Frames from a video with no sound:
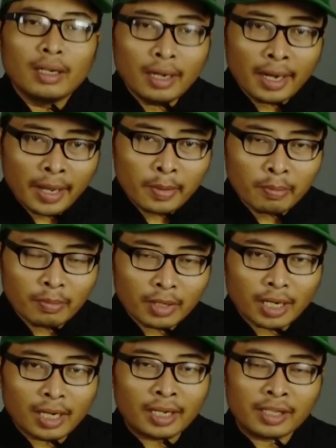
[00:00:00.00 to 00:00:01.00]
named
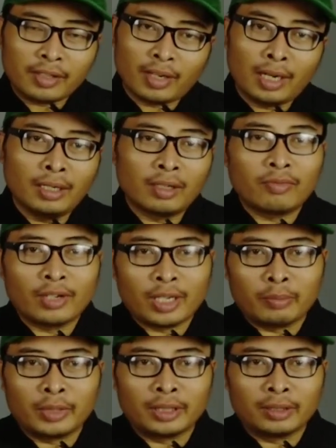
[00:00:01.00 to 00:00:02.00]
Alexander
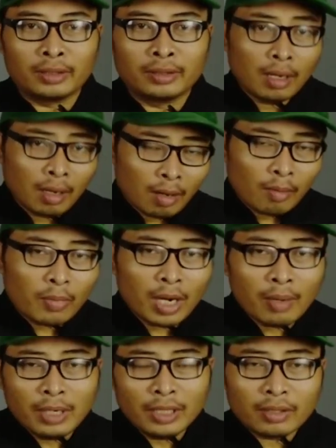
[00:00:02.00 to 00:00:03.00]
Fleming,
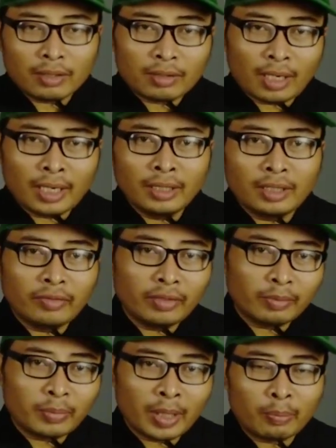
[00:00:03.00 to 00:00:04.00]
published a
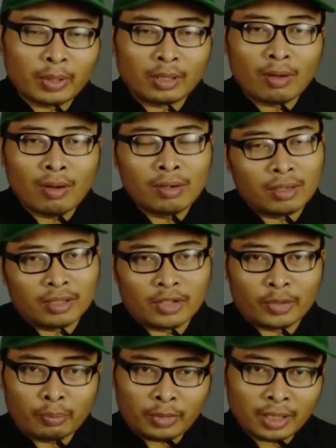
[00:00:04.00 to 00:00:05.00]
scientific paper on a
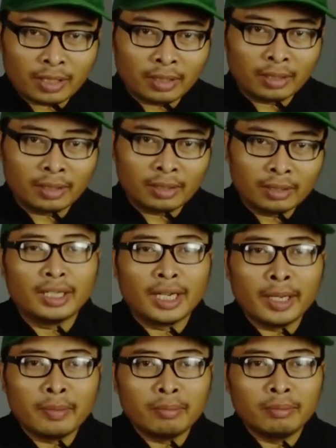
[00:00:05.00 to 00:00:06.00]
chemical he
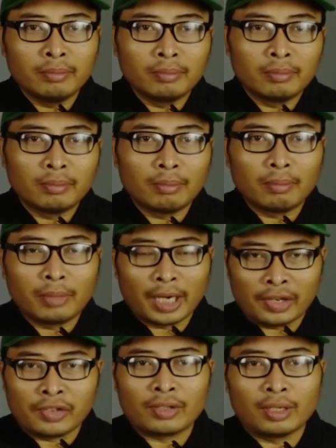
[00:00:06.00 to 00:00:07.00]
named
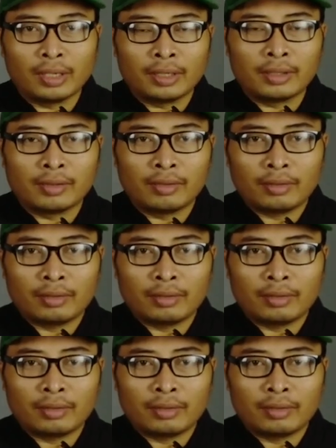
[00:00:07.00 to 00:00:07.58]
penicillin.